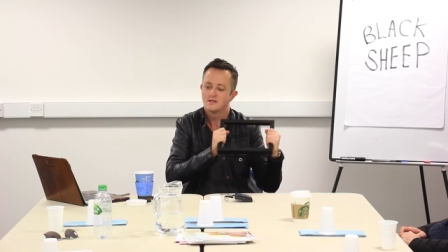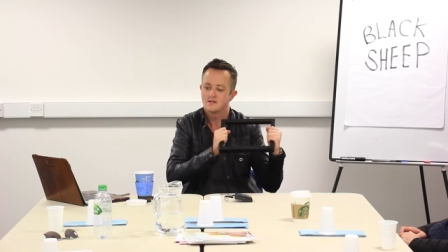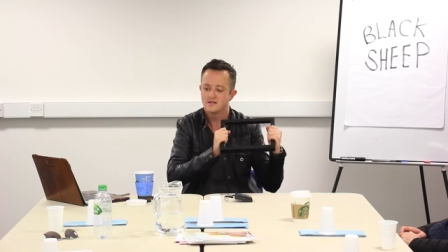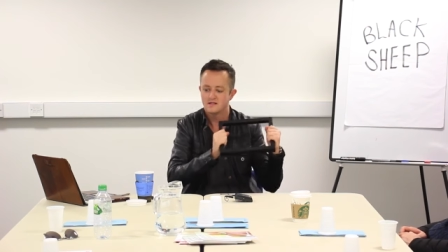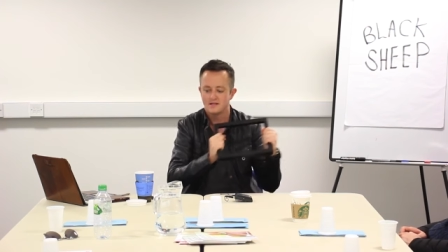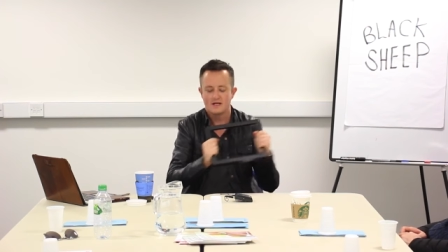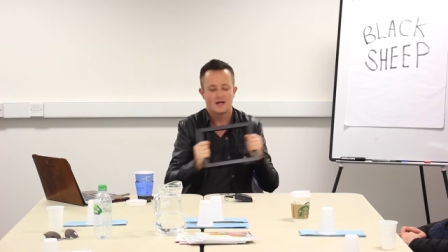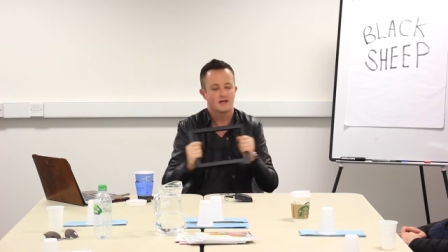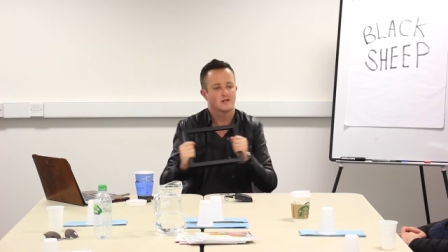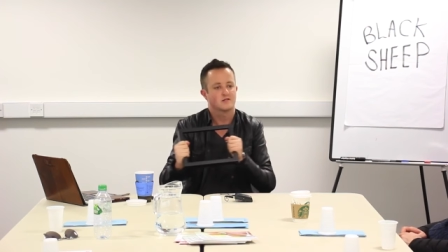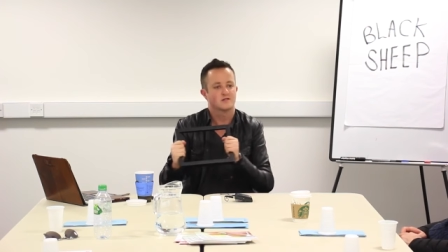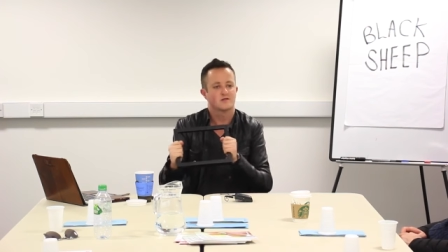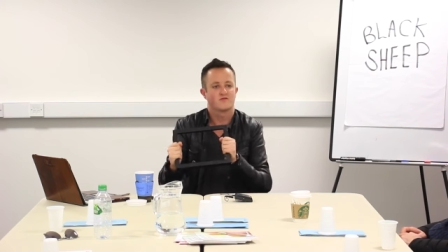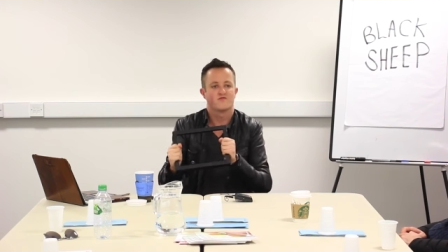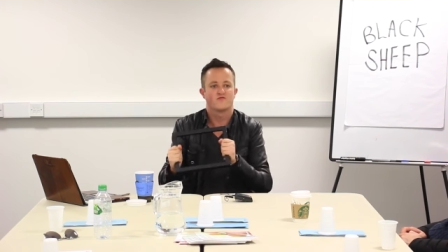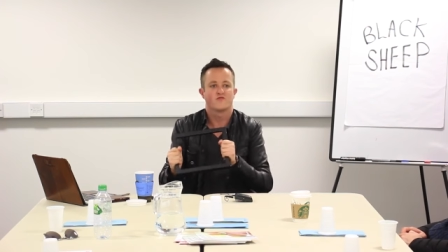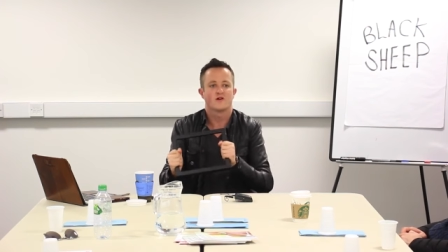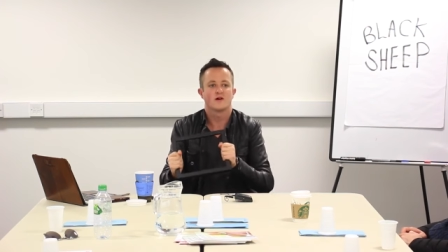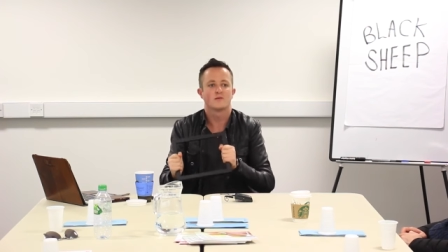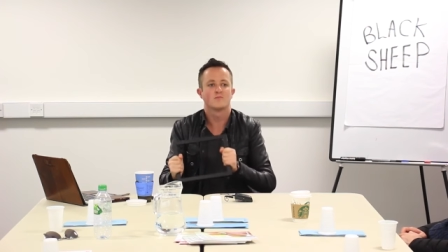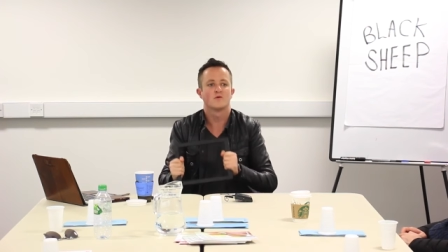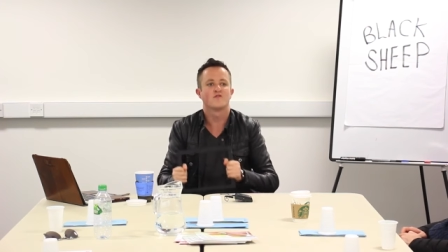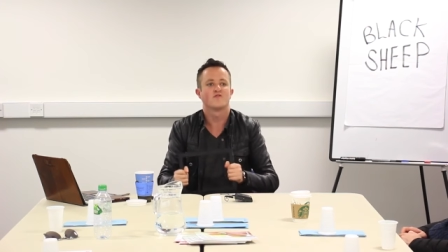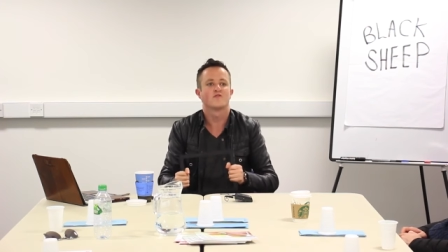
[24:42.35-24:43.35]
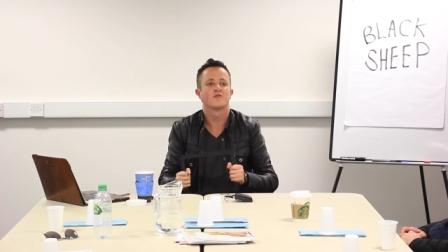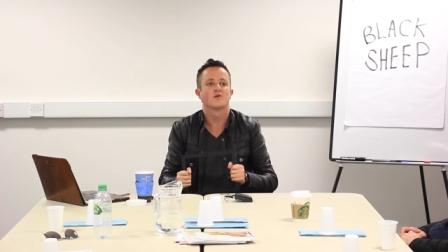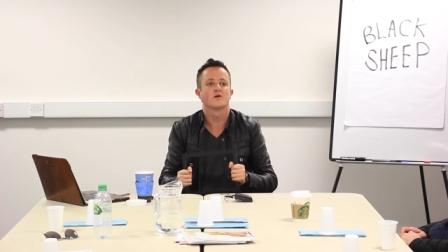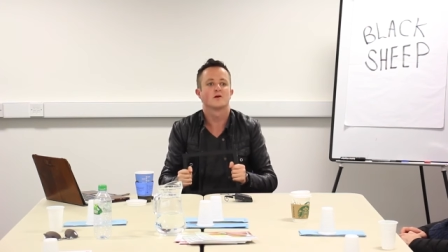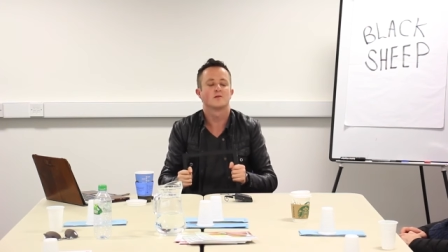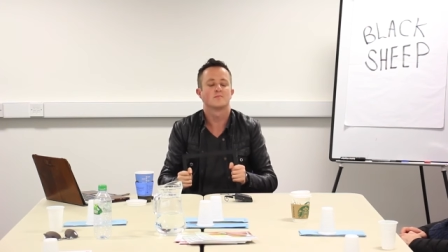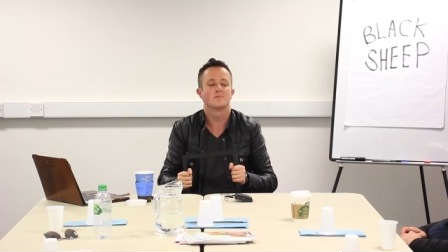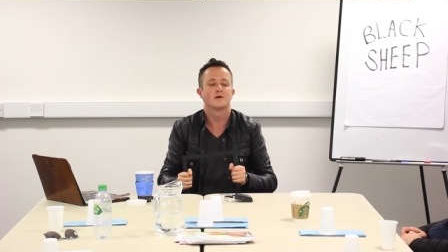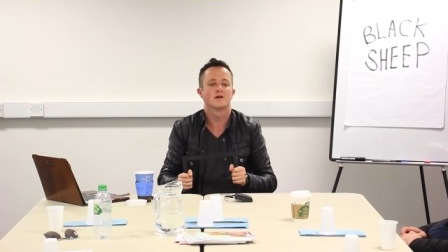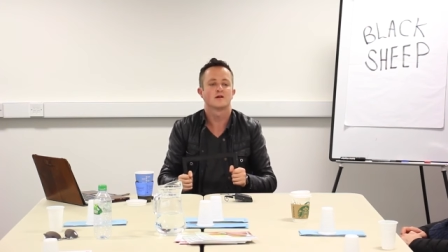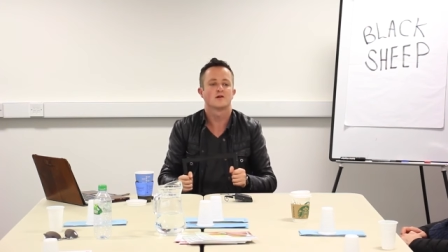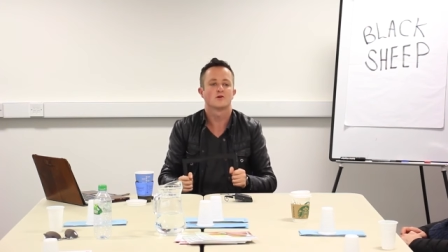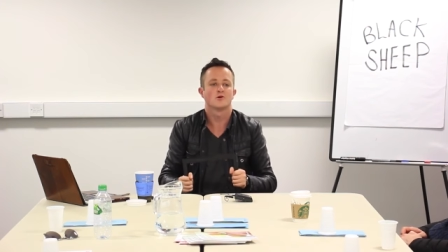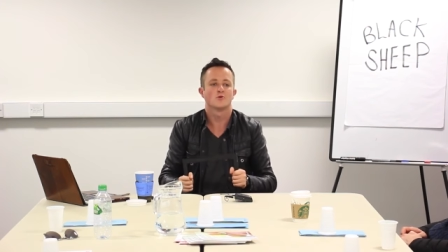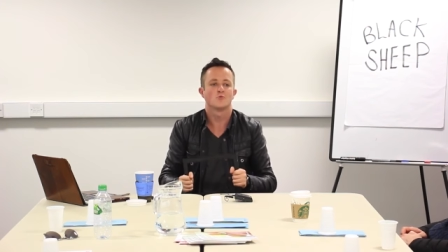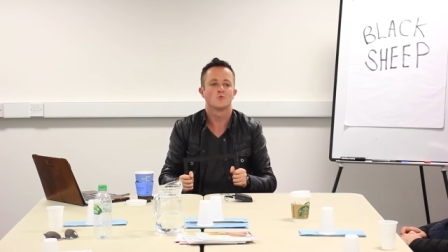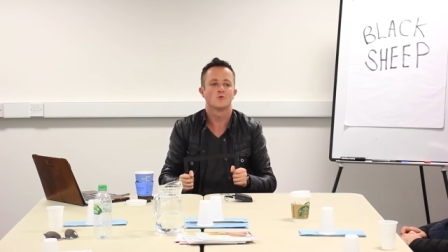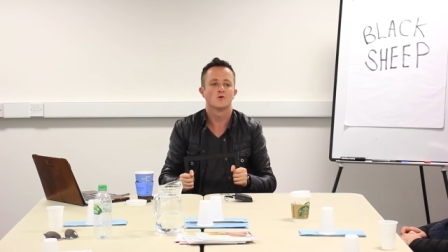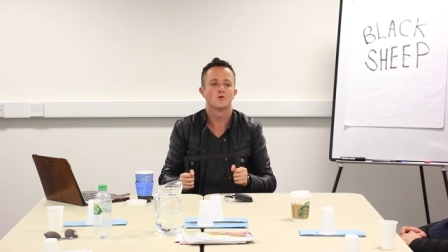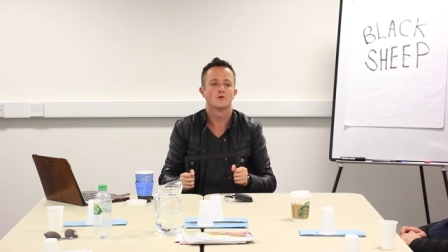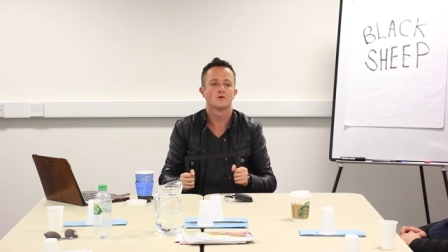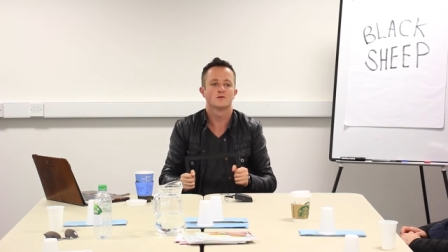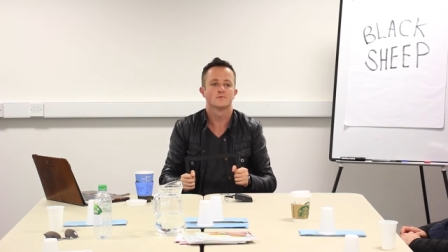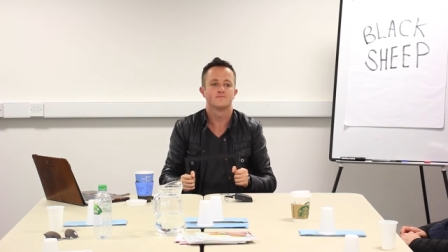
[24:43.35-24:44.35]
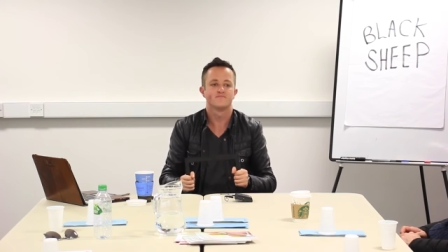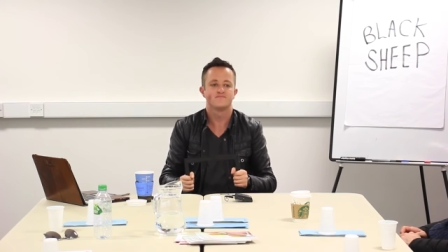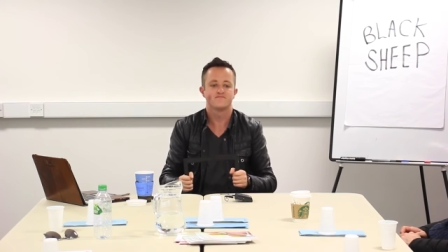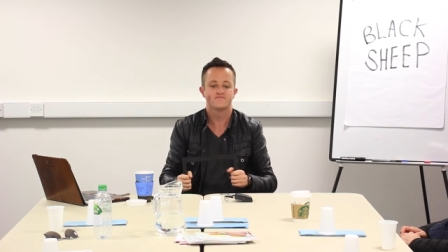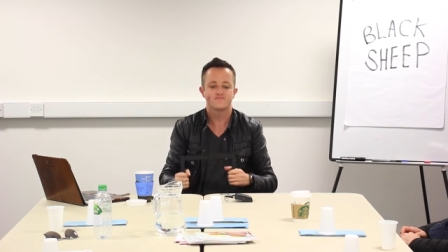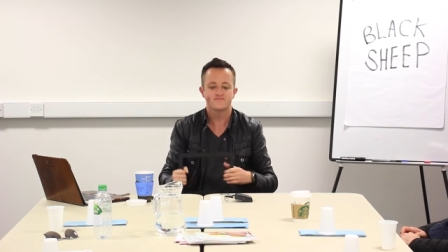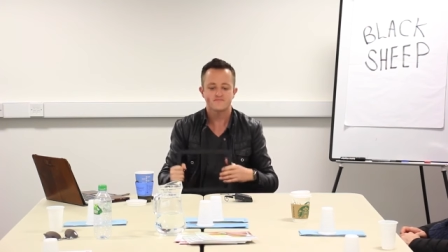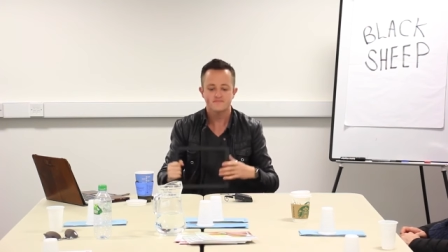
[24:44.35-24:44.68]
snatch the frame off her and make her work.